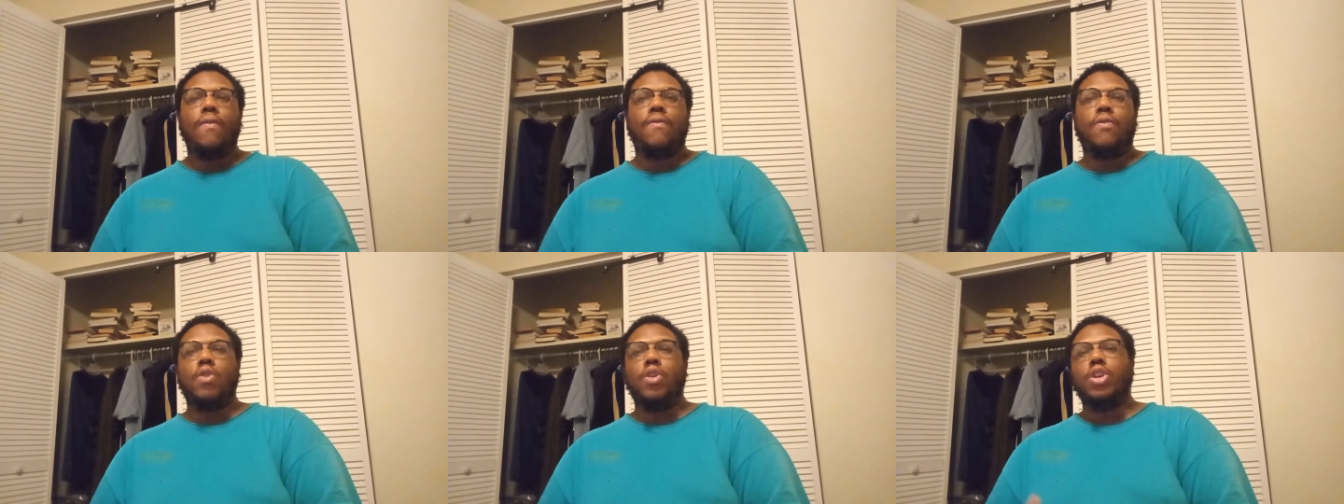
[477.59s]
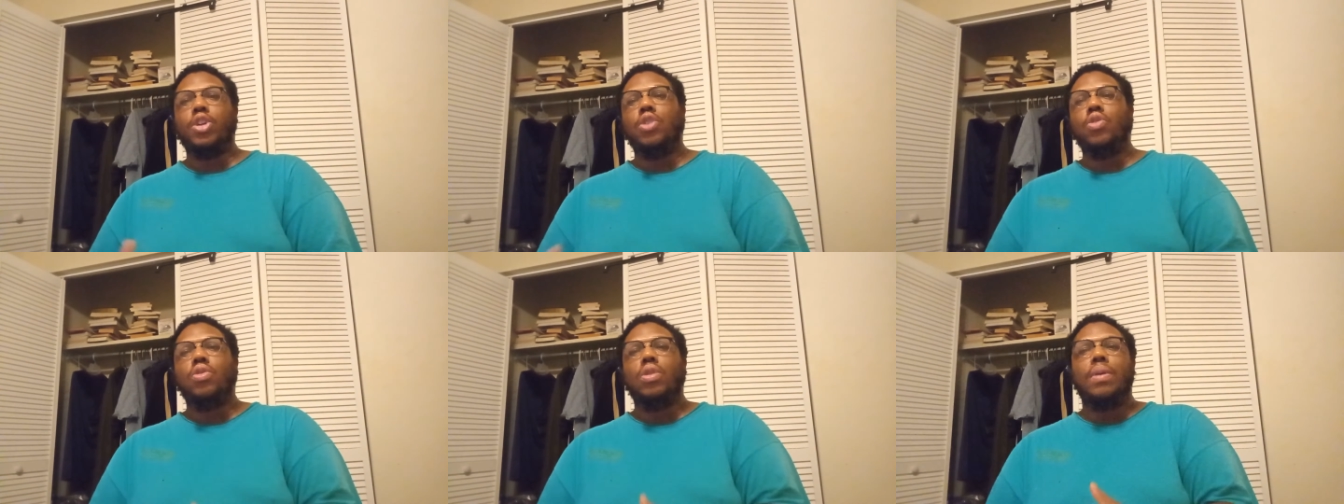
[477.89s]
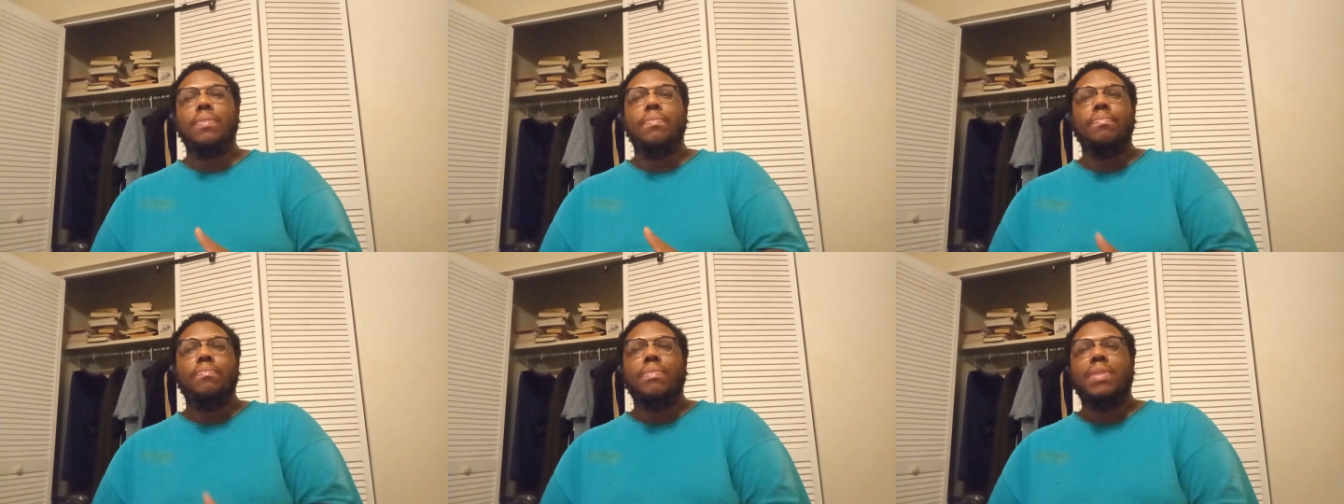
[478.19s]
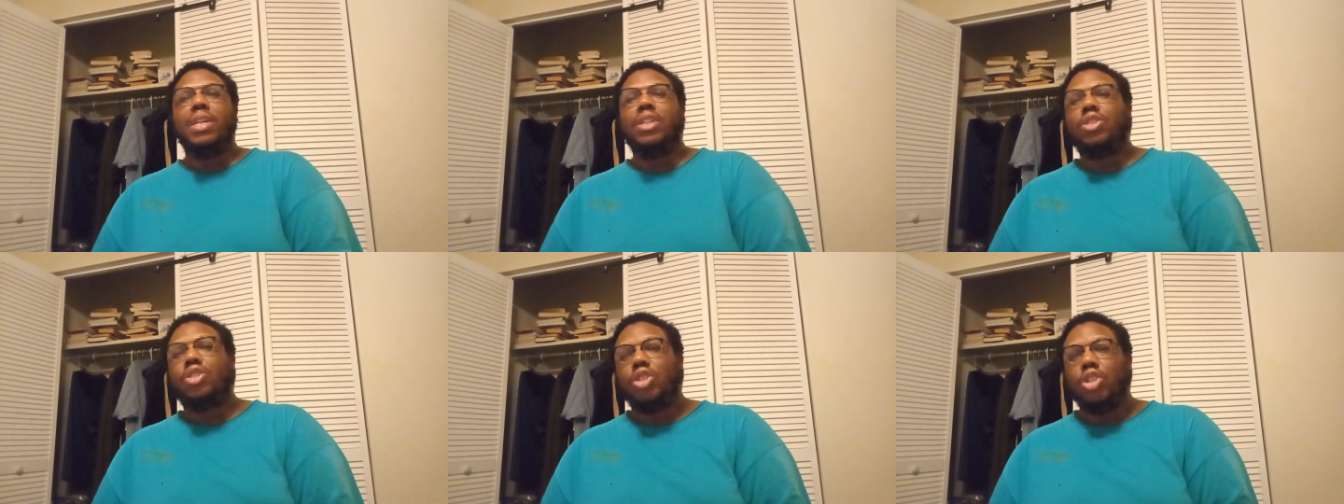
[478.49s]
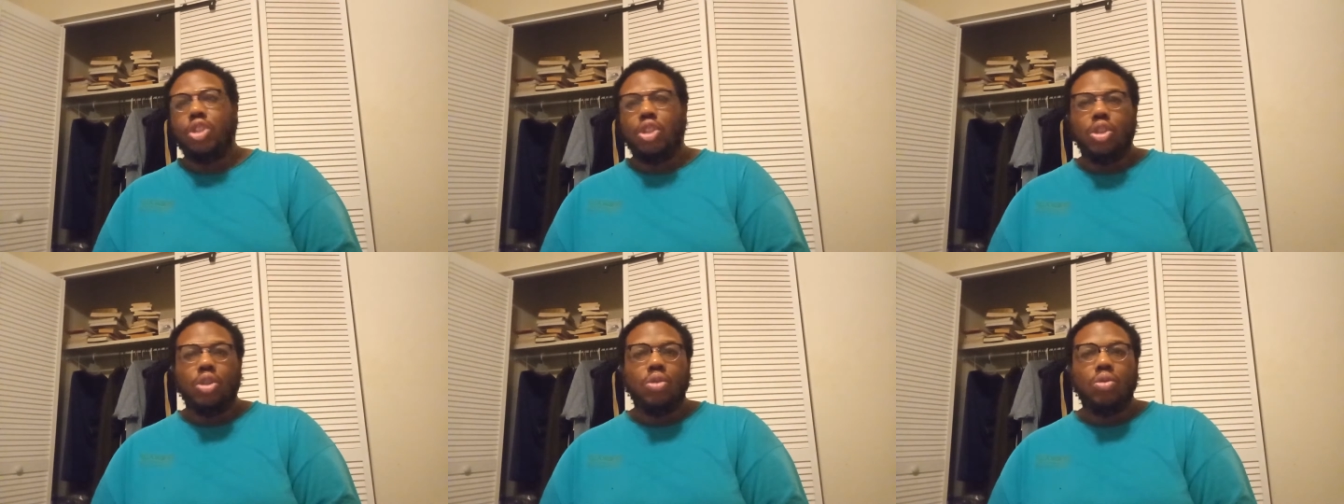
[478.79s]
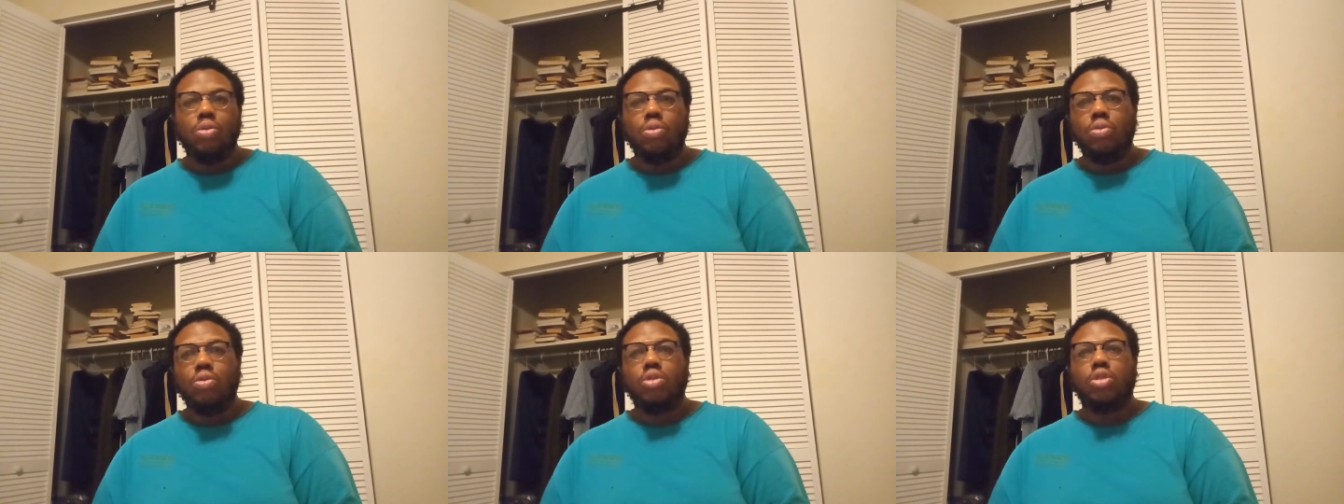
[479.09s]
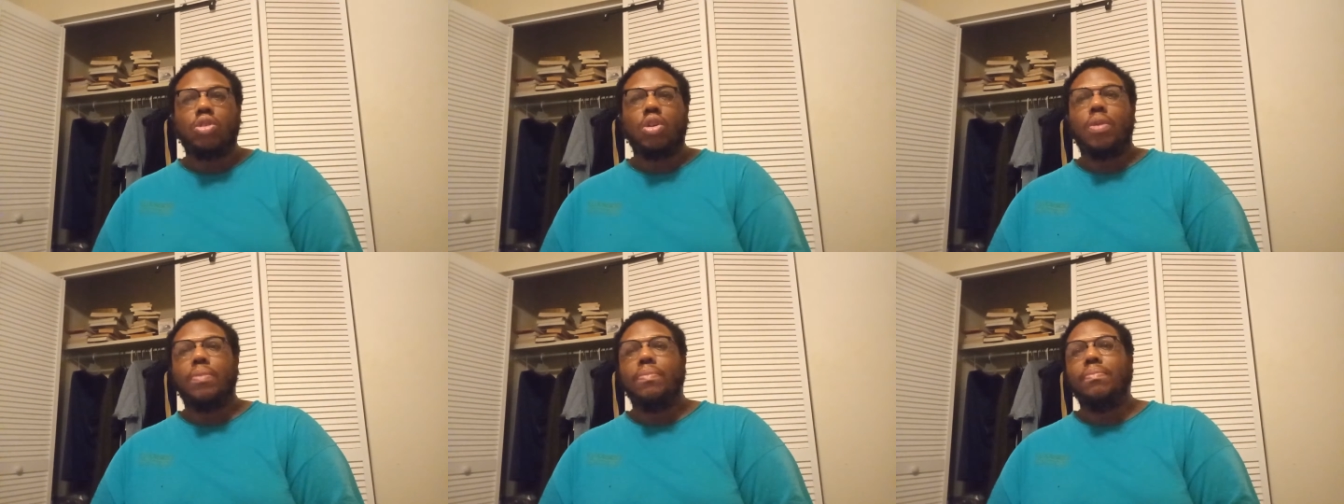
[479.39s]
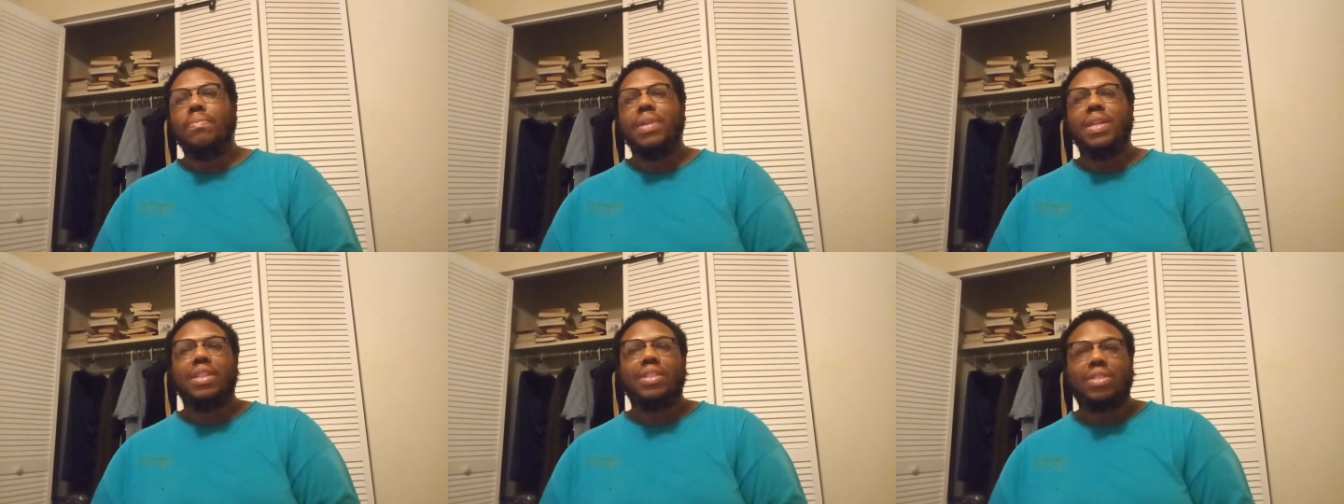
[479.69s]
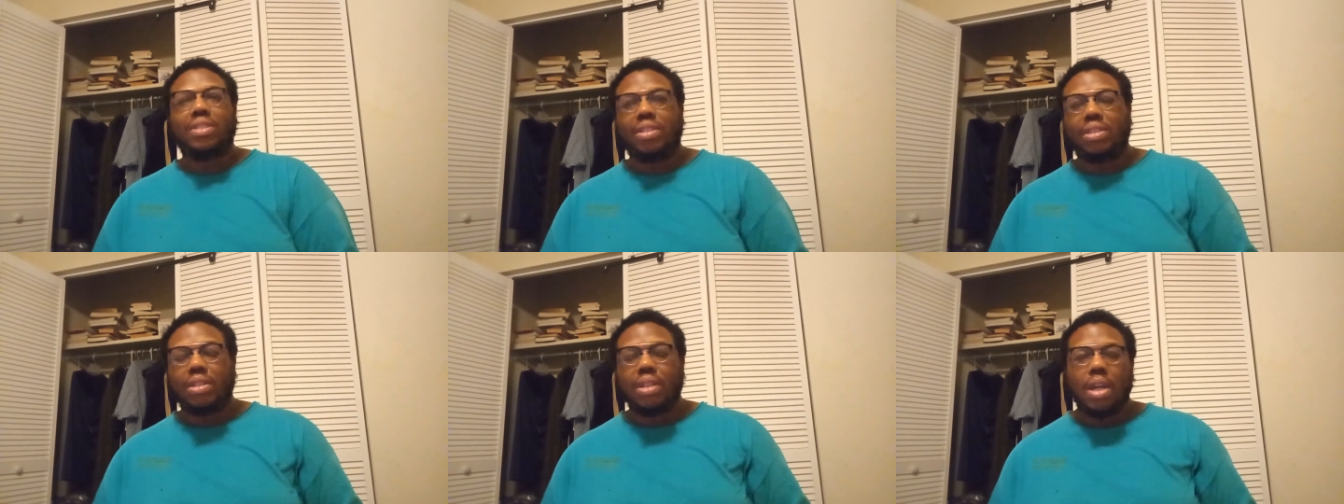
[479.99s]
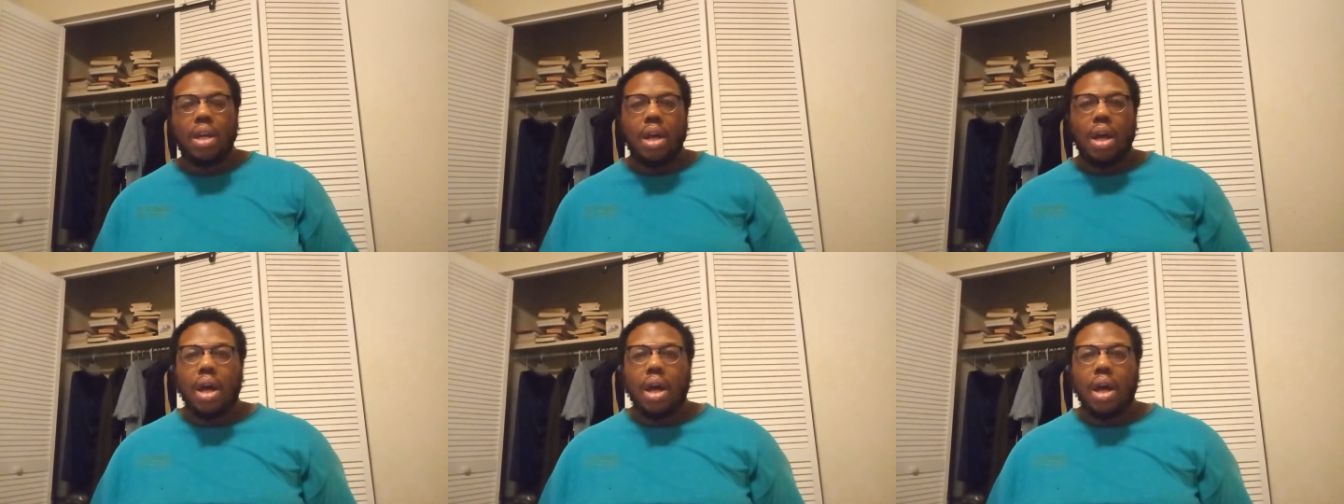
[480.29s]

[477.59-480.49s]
for you to misuse or misinterpret